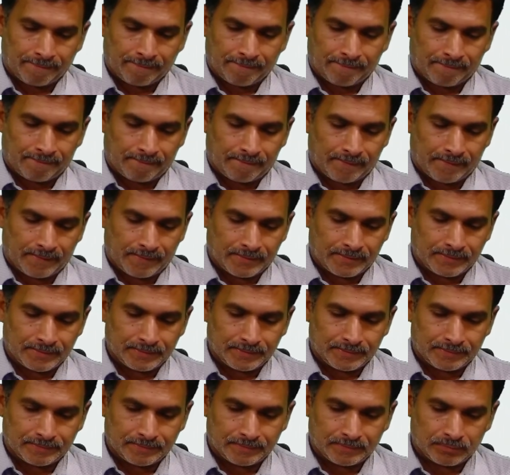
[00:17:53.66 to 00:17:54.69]

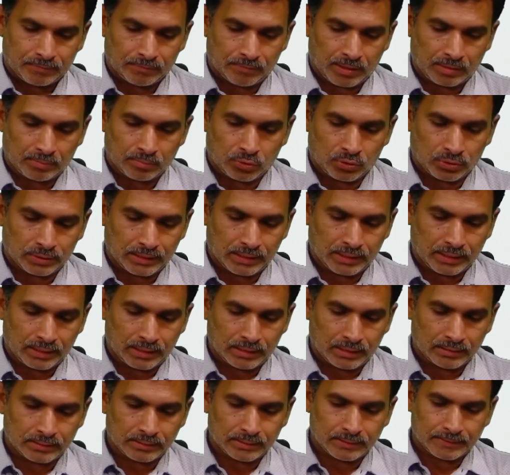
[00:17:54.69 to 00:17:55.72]
and one more thing
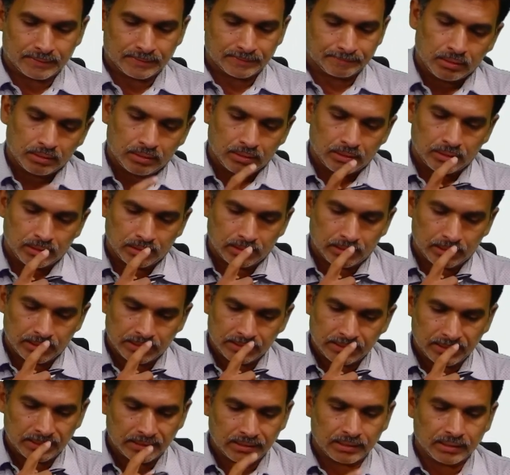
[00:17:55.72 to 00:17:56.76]
is, yeah, that's
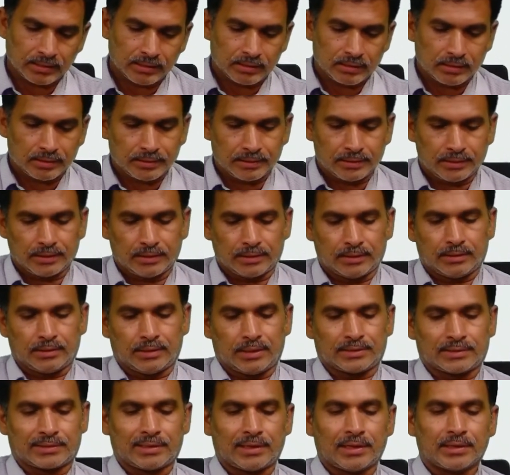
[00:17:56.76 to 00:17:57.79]
it.
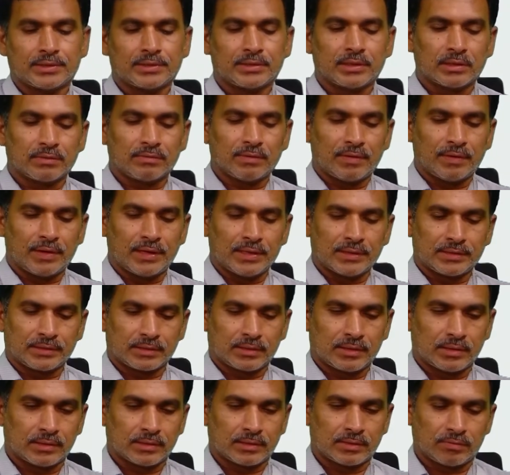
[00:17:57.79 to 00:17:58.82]
Next lecture we will
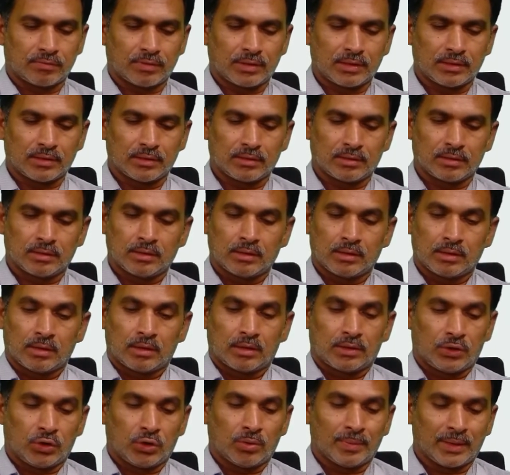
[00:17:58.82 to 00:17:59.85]
discuss one
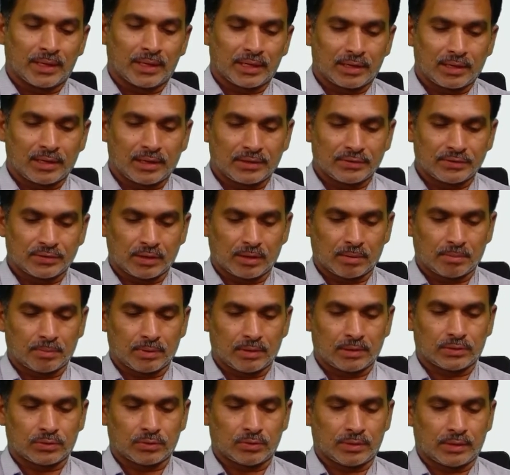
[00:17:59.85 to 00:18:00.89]
numerical
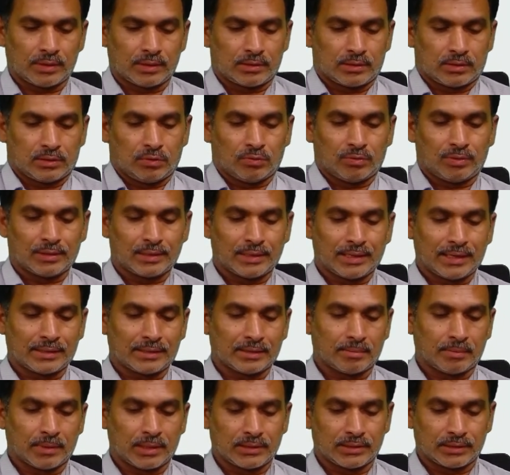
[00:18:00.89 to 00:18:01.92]
example, so that you will get a
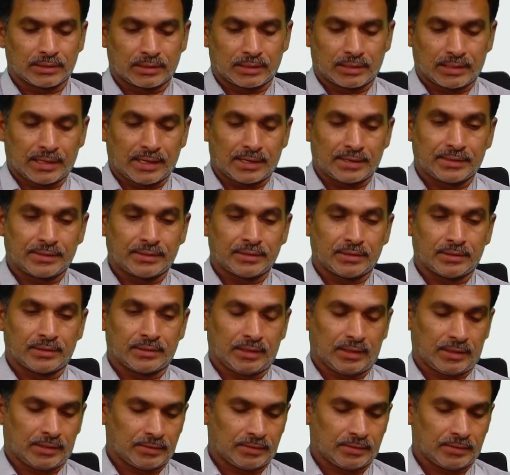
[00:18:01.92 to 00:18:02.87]
much clarity on that.